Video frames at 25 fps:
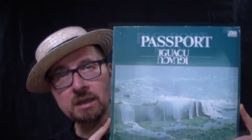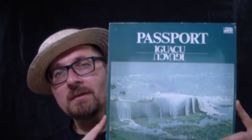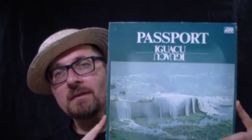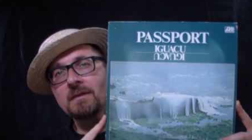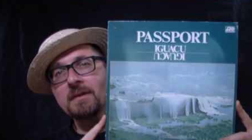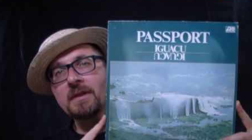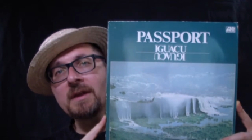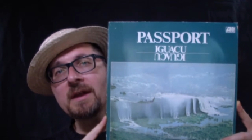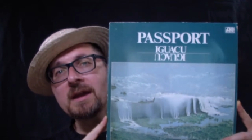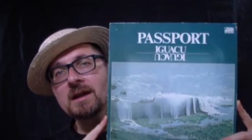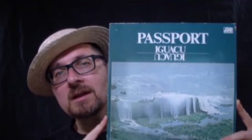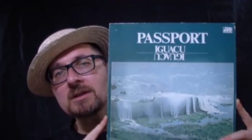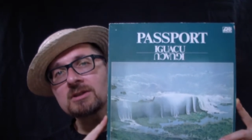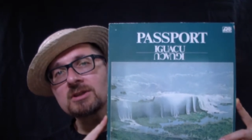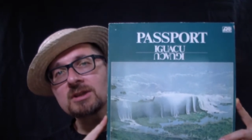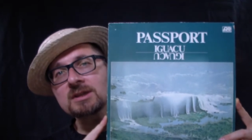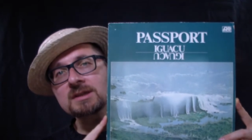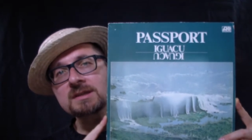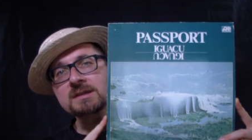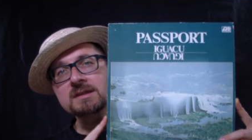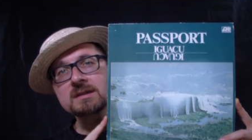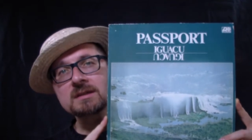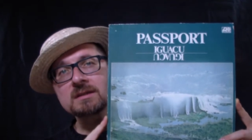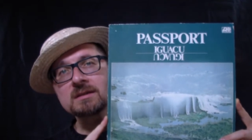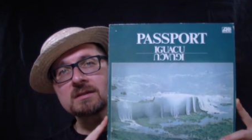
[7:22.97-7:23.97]
They are
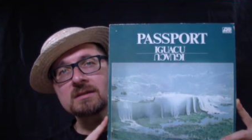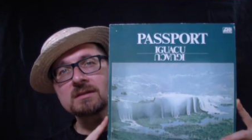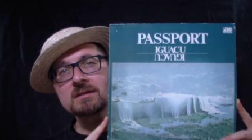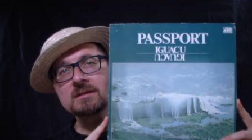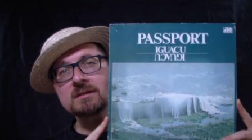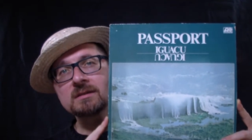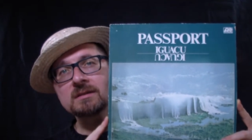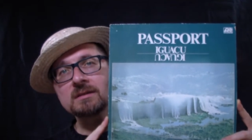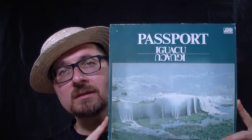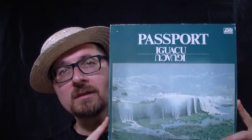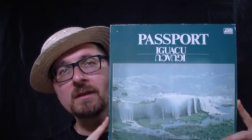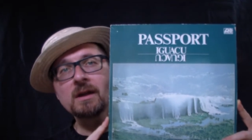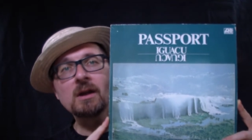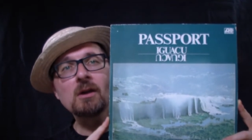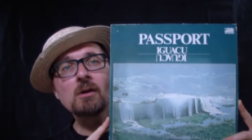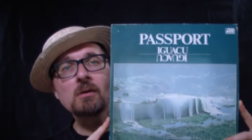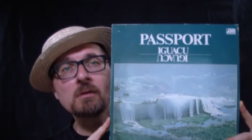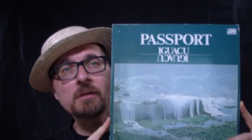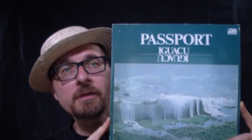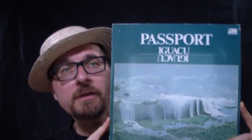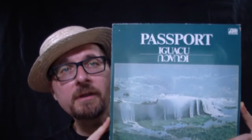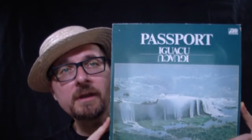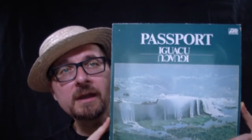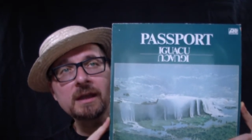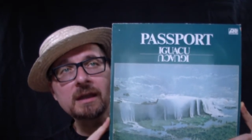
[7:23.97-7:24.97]
just uh, their
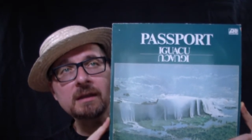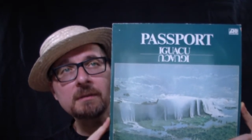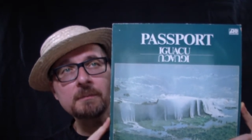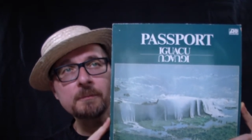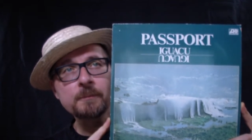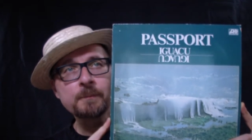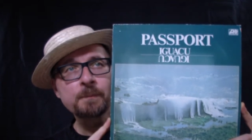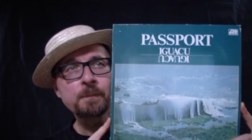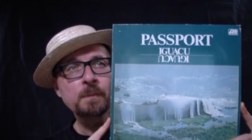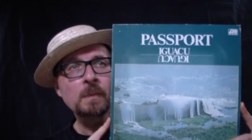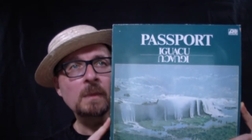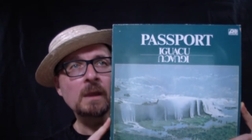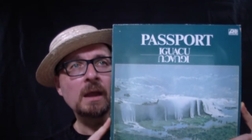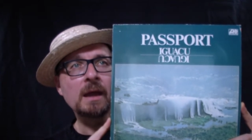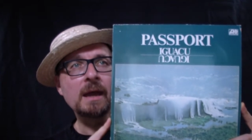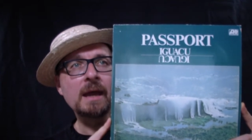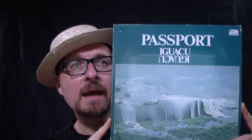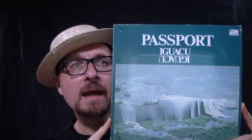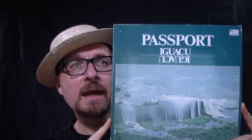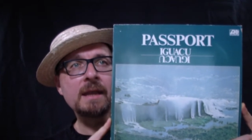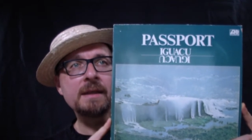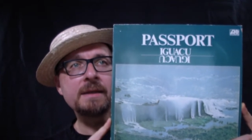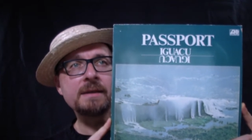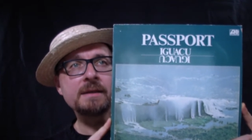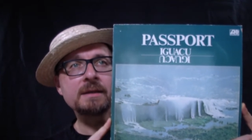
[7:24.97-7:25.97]
own thing
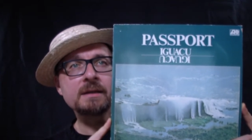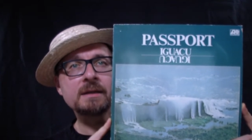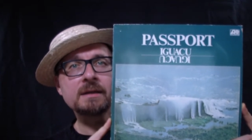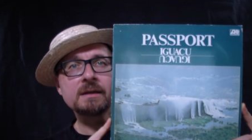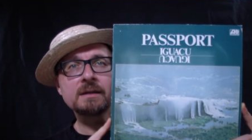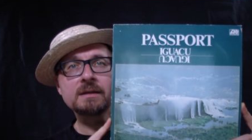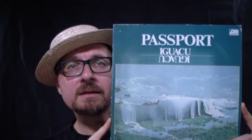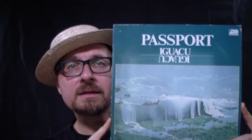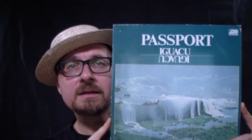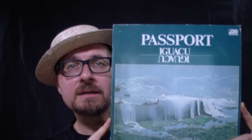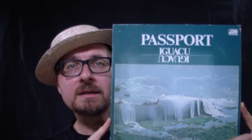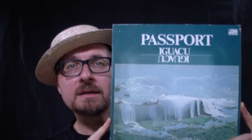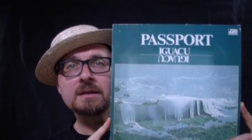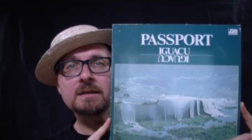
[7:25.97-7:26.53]
and uh,